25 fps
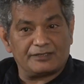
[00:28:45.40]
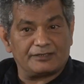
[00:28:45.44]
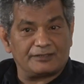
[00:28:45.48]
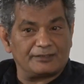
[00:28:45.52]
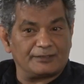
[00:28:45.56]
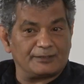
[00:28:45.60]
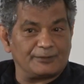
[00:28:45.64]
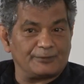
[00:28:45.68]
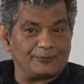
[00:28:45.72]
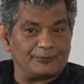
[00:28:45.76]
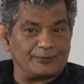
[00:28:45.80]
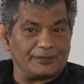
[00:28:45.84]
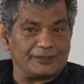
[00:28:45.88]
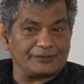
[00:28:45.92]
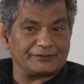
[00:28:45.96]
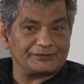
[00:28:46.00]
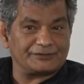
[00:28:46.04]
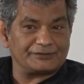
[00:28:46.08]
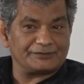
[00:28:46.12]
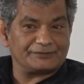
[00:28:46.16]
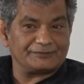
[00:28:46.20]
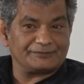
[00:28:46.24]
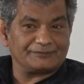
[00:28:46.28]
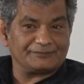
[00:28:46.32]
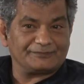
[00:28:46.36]
It's
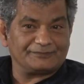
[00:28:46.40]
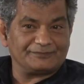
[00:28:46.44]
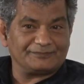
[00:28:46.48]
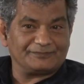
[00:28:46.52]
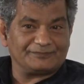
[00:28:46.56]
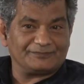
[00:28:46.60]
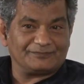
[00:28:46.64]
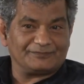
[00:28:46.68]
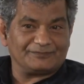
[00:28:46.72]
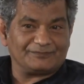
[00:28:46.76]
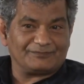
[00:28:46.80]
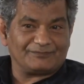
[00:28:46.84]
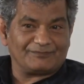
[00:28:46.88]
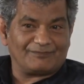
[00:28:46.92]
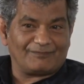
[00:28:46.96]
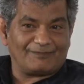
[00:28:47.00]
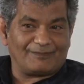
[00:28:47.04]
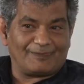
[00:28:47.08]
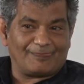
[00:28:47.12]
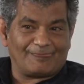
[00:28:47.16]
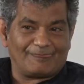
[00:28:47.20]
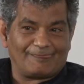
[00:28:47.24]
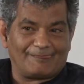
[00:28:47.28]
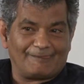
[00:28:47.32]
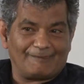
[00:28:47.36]
journalistically, it's a very
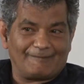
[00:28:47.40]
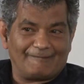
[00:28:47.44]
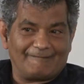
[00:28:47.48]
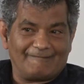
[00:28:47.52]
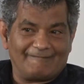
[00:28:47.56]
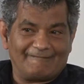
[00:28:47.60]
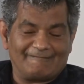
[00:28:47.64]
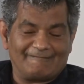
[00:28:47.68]
tough and